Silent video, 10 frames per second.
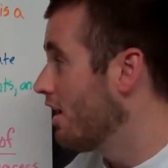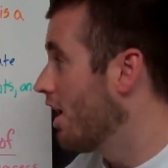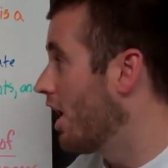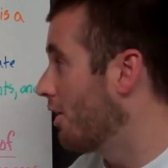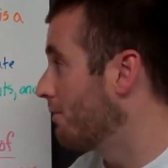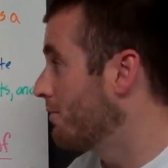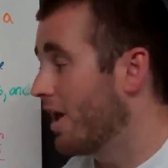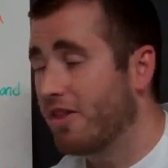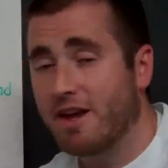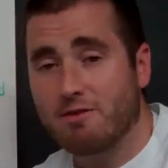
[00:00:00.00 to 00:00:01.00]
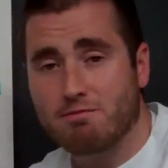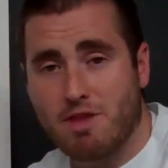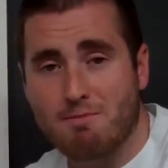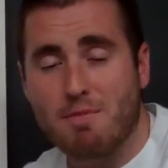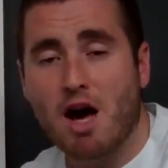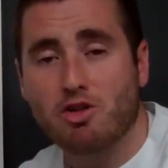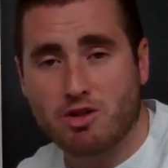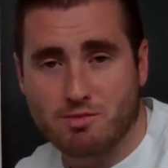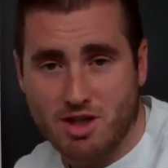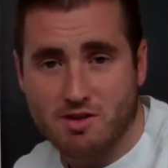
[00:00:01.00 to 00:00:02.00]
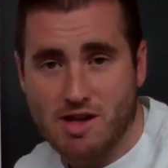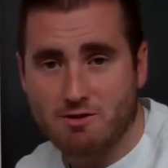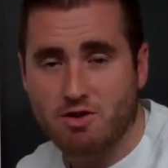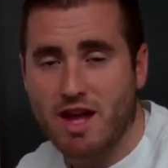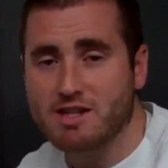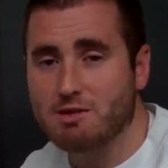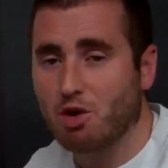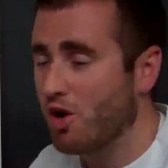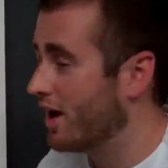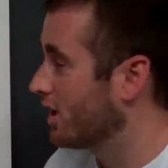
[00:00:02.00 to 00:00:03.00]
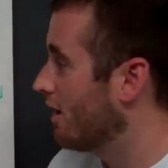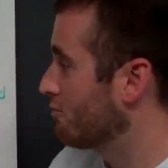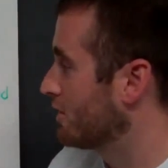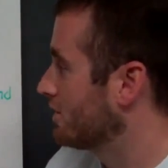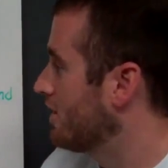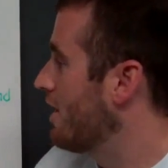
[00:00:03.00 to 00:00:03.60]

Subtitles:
And they modeled themselves after that democratic government.